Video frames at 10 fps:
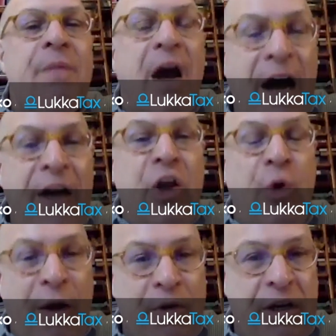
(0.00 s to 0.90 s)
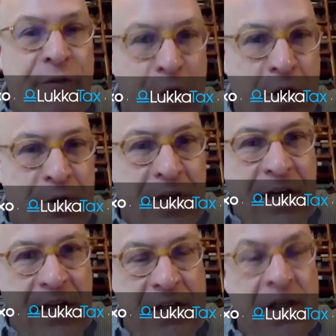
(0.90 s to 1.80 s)
I know how difficult it
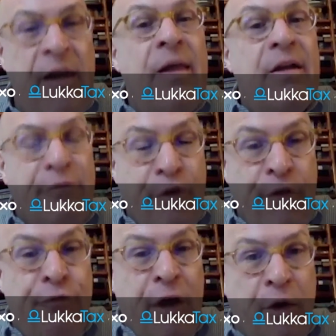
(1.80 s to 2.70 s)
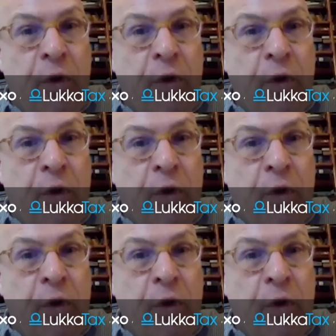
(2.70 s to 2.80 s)
is for the federal